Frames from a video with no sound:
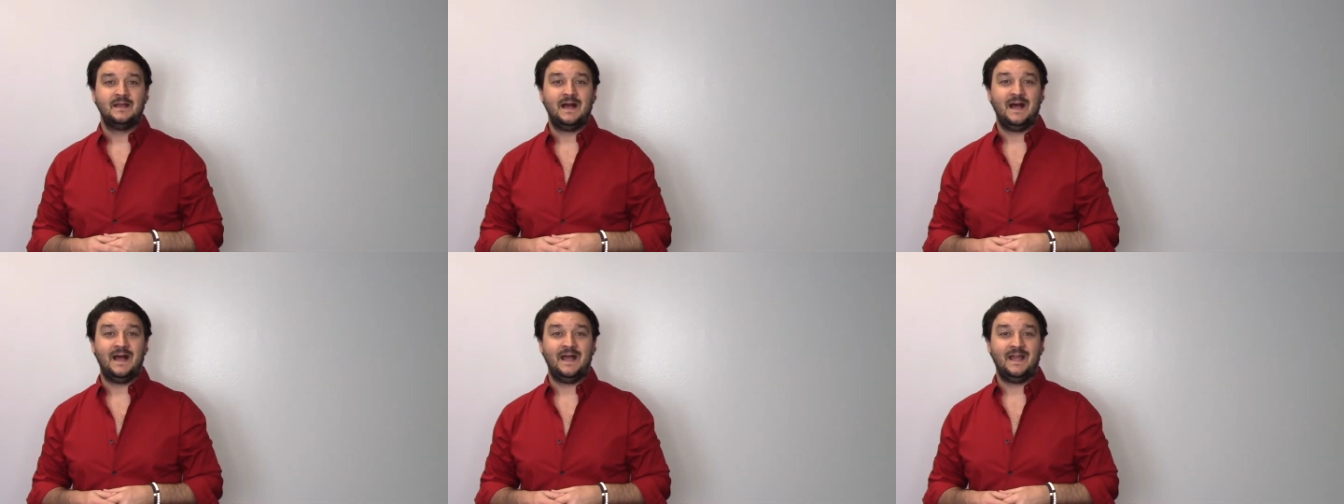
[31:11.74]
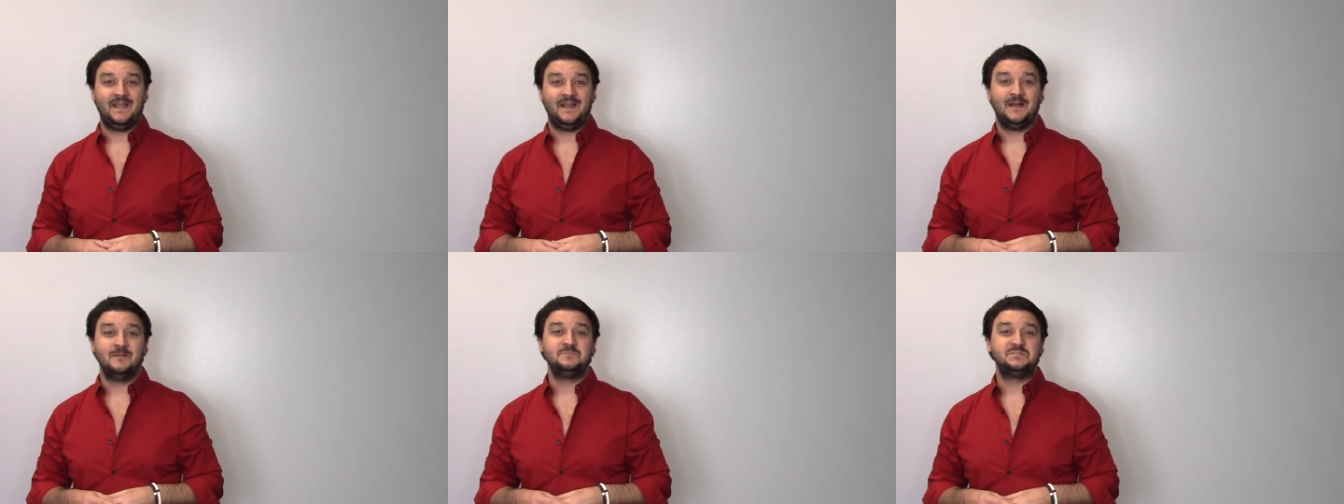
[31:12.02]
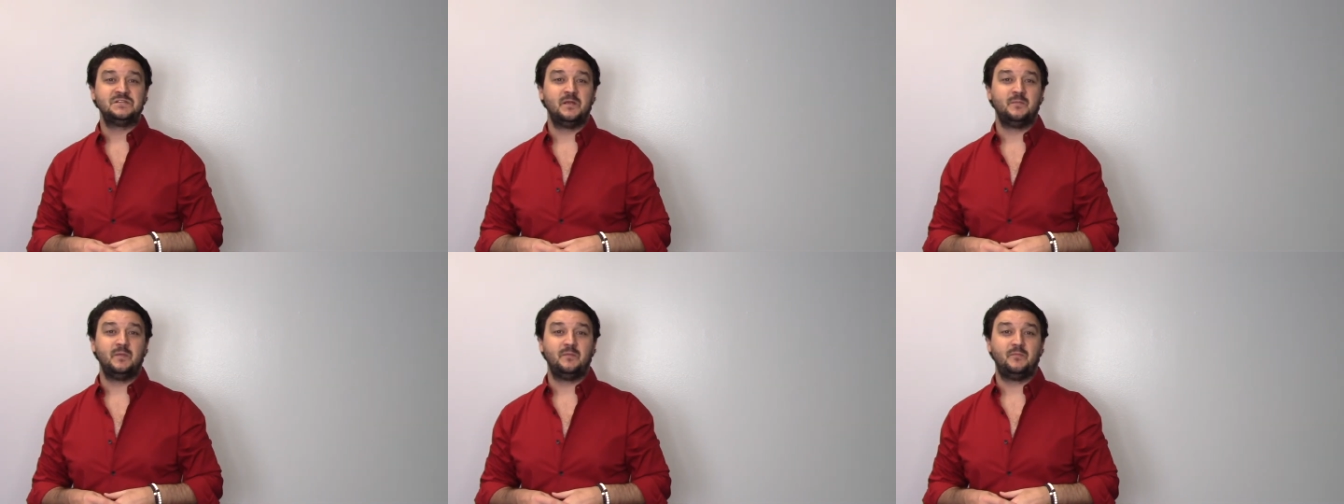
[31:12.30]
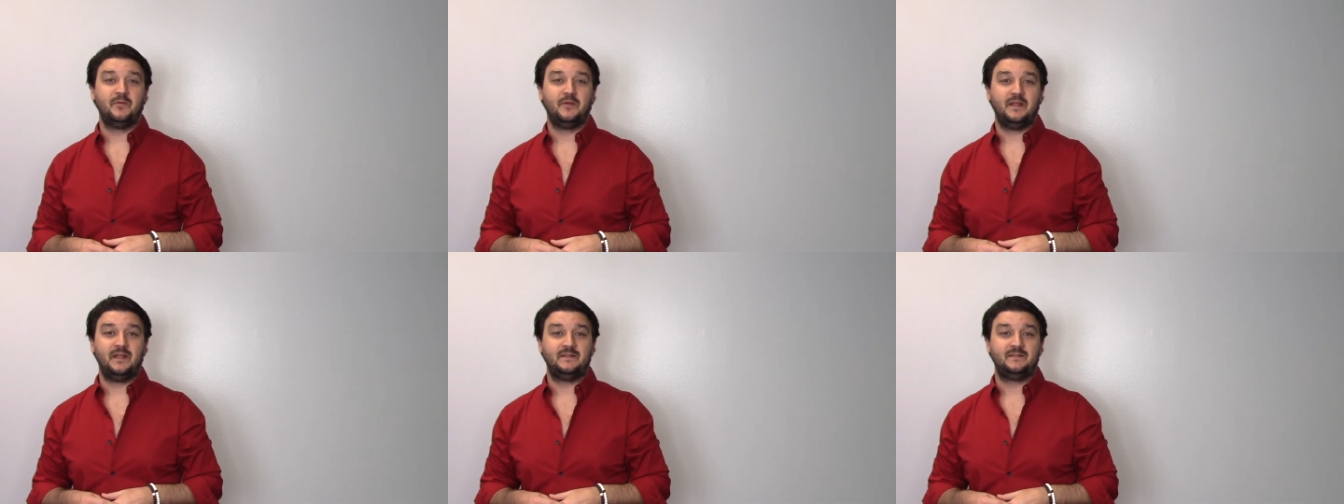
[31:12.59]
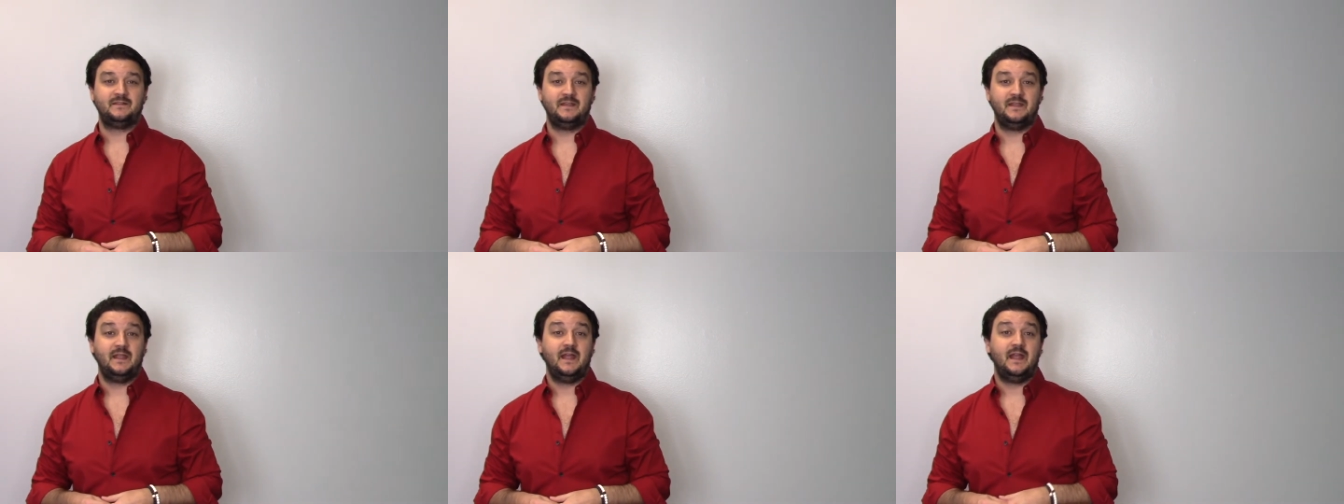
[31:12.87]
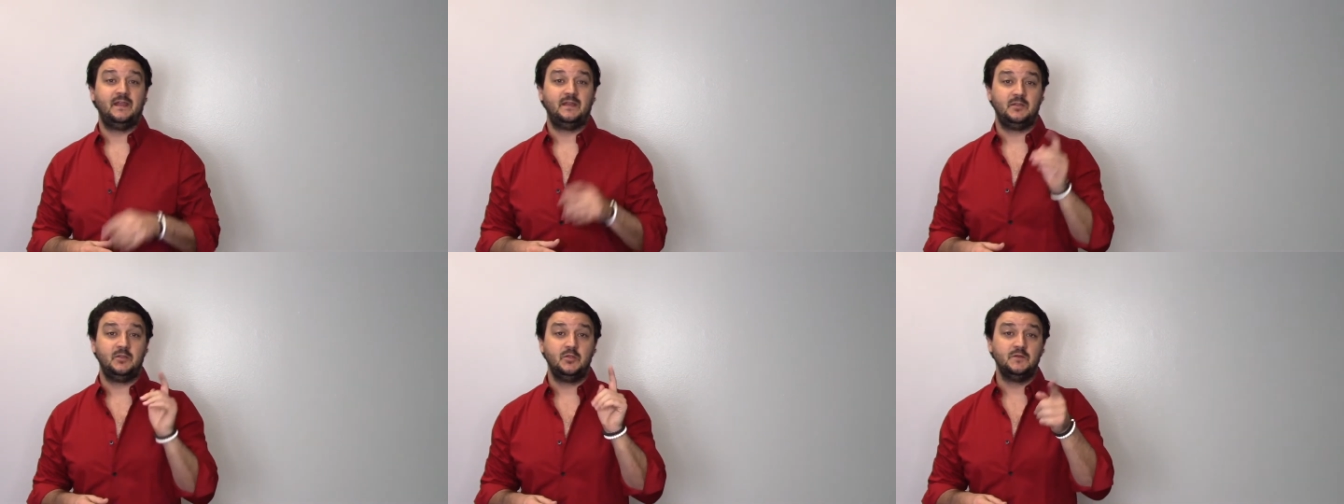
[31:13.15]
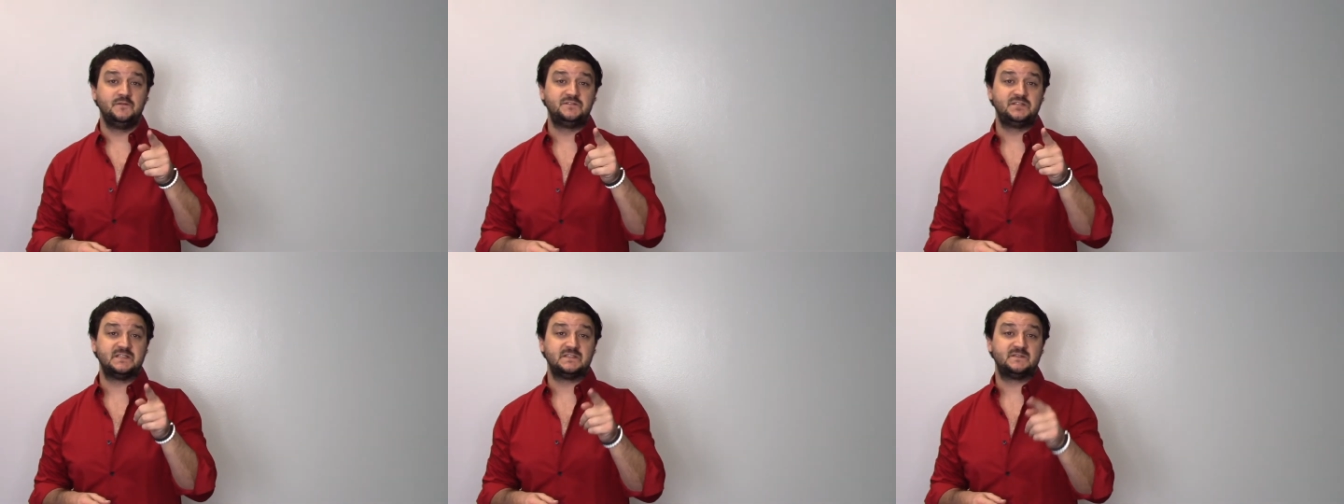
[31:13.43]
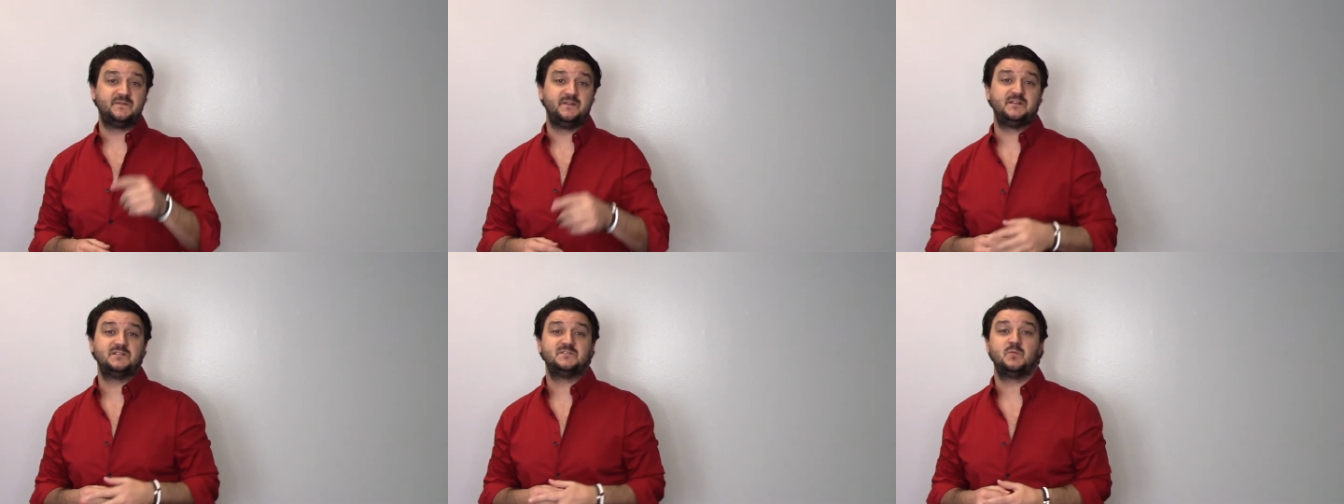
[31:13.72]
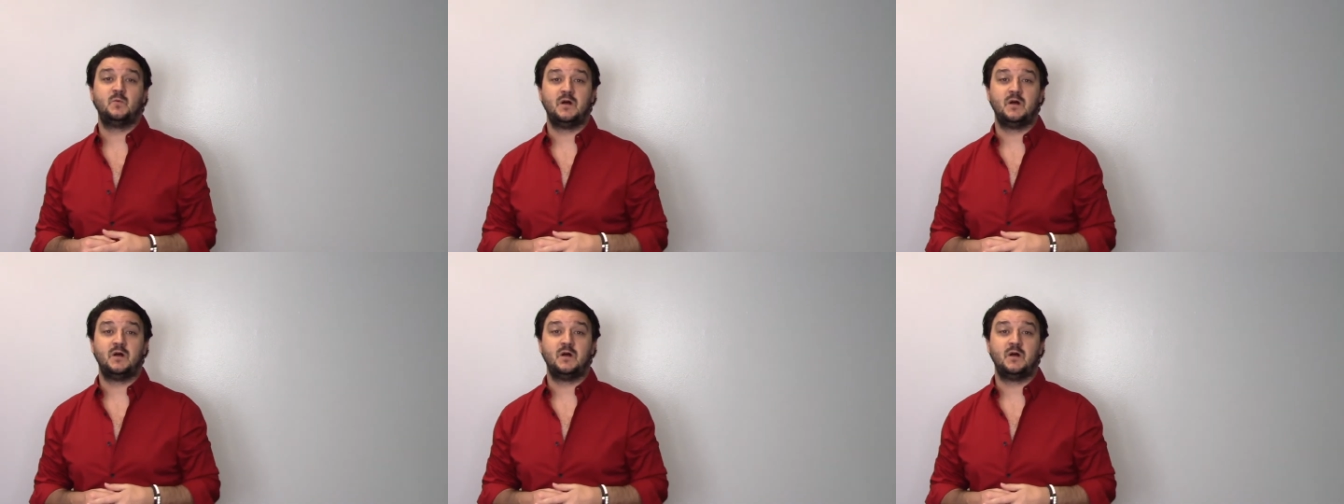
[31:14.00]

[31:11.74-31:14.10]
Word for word: Hi, I'm Jeremy Brunansky, and you've just finished